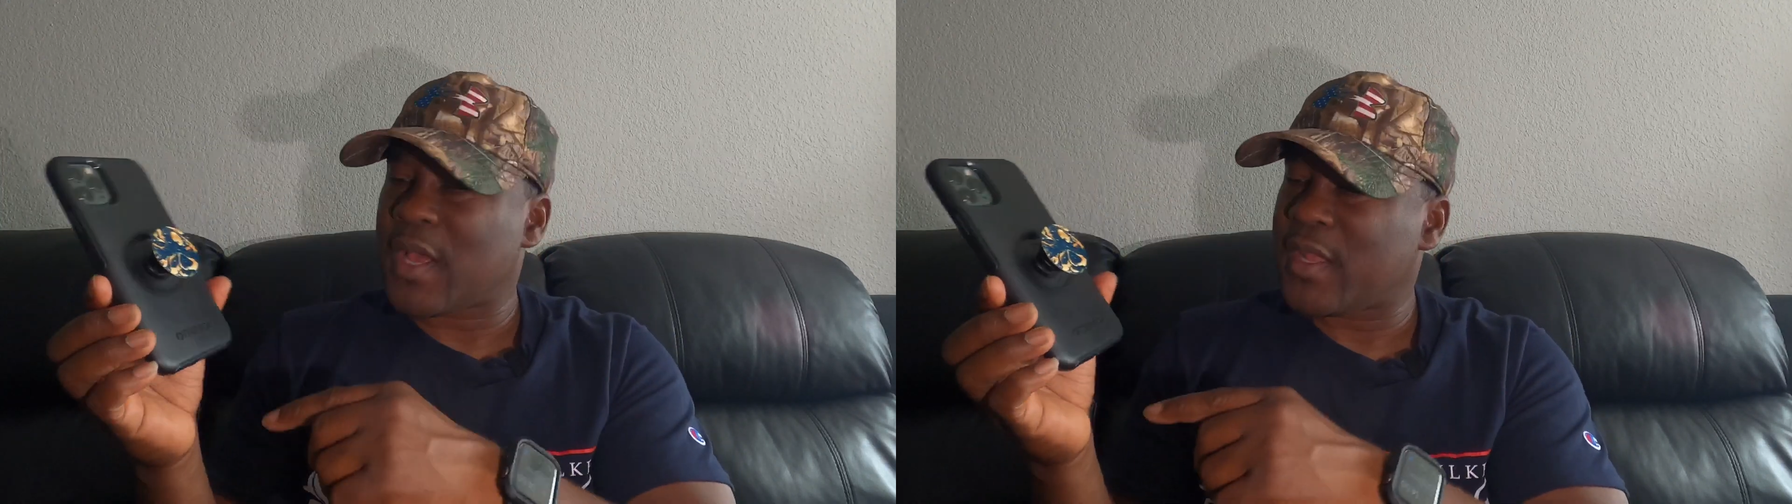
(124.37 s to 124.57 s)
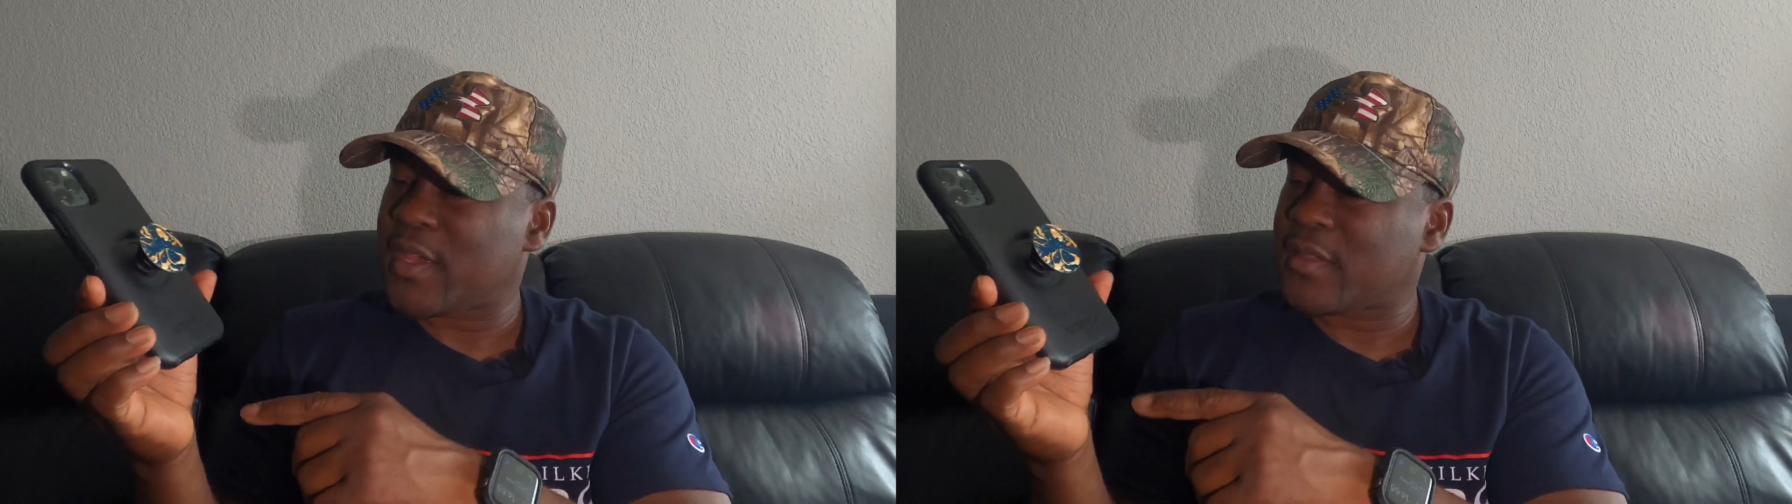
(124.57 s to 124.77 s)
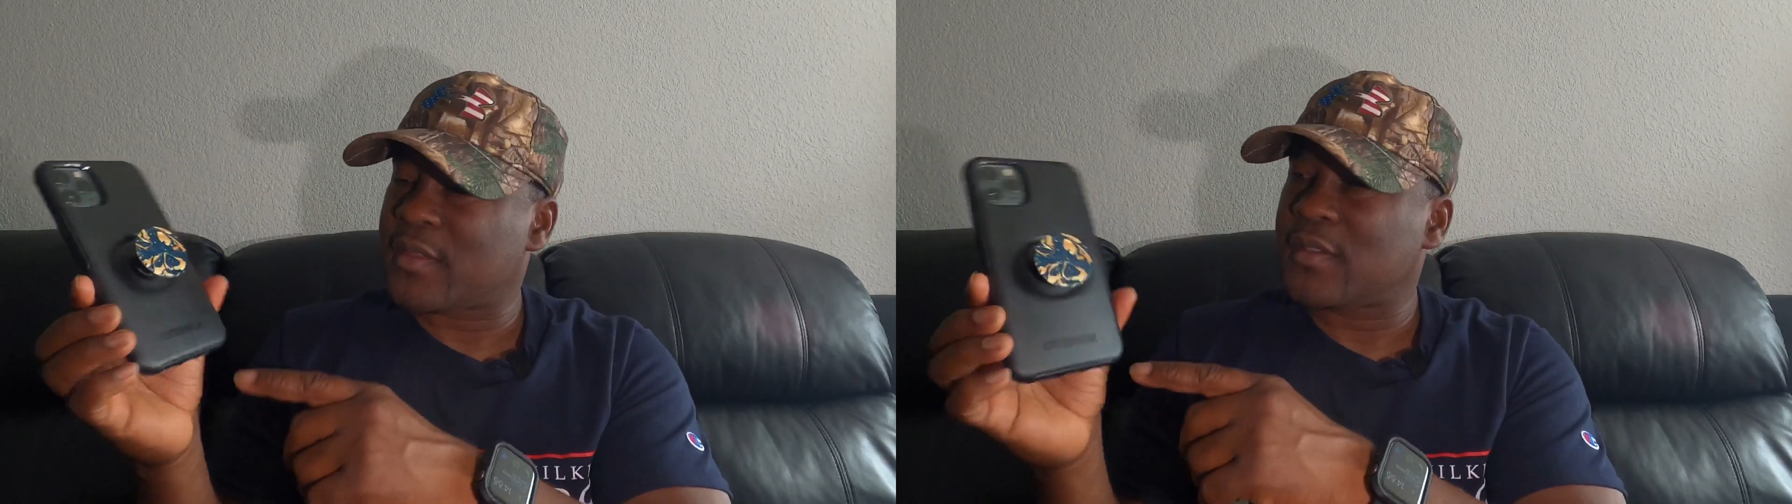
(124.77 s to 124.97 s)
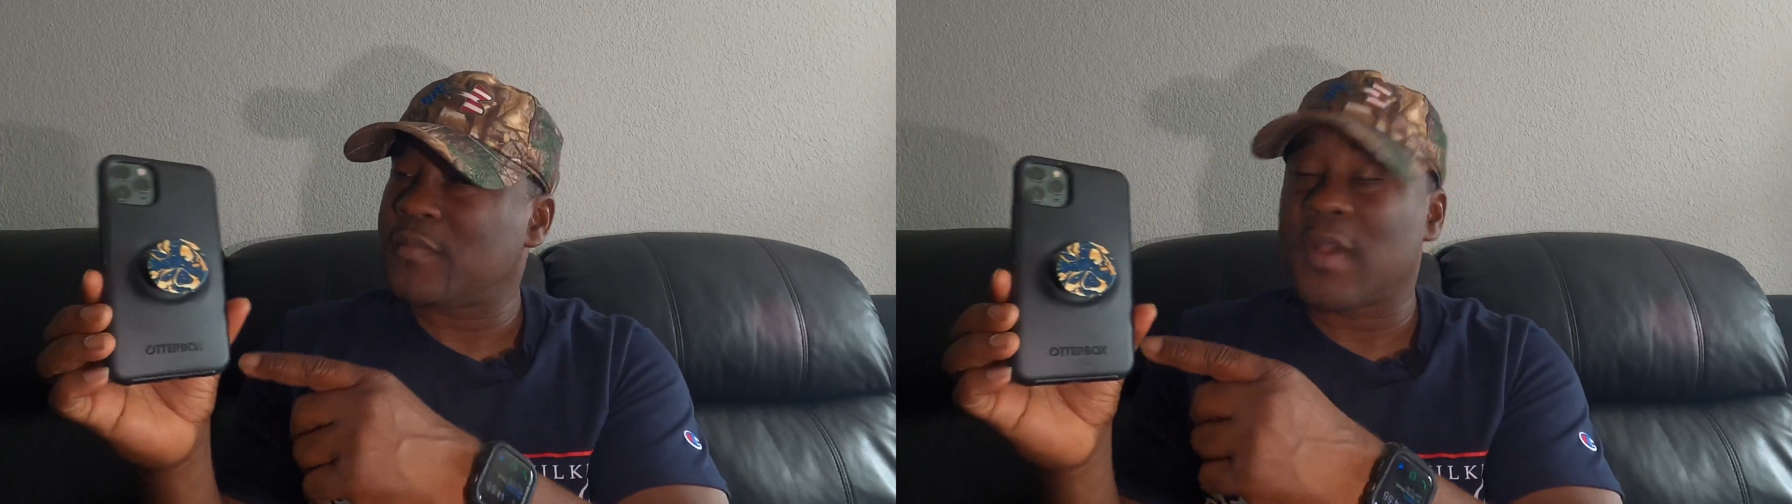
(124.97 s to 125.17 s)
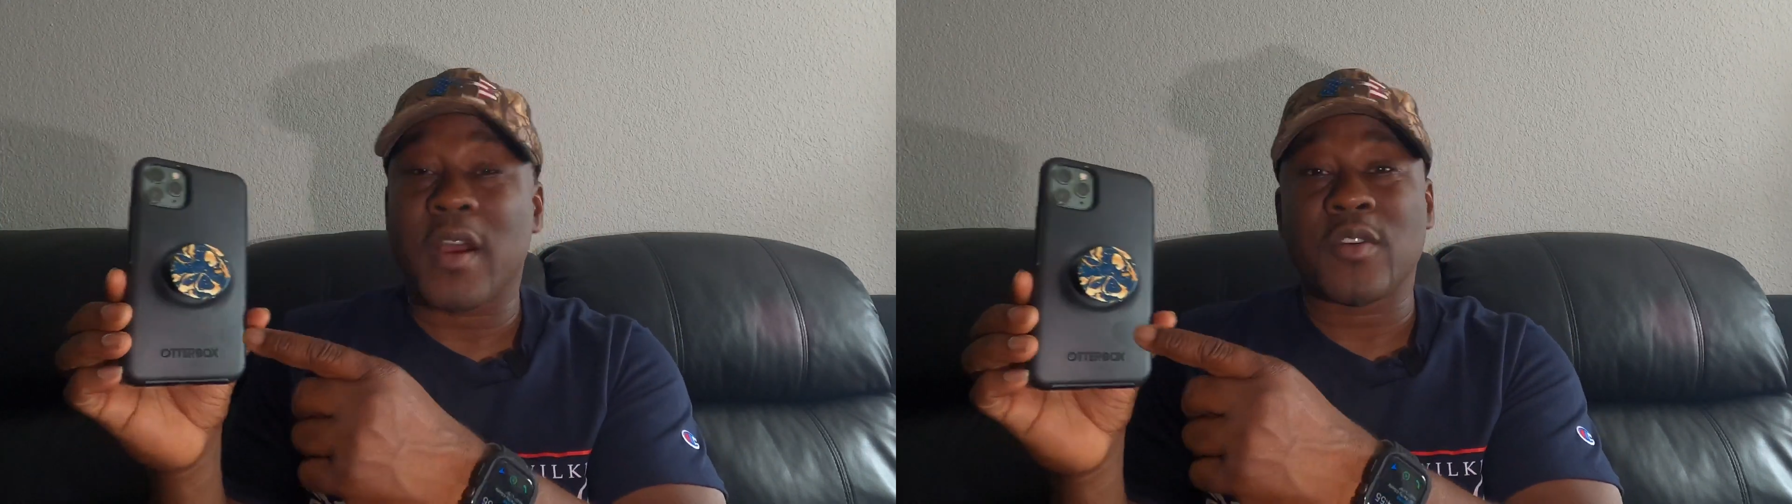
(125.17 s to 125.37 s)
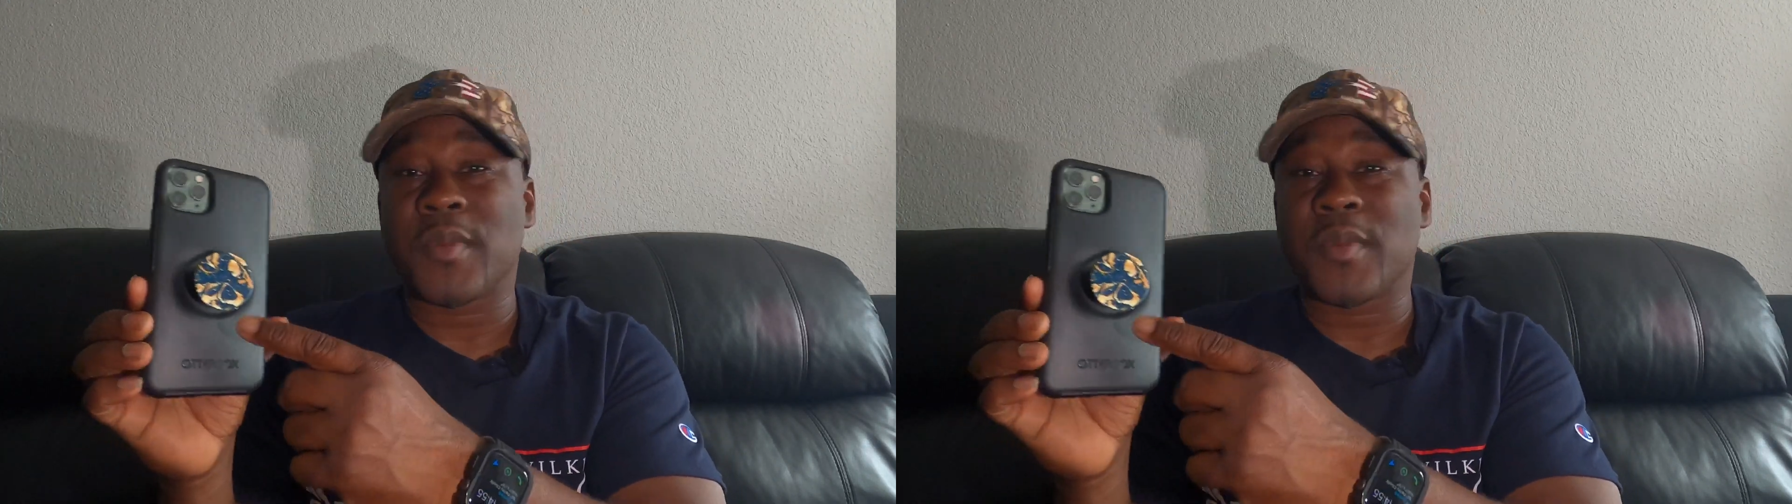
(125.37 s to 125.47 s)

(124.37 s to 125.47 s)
I like the outer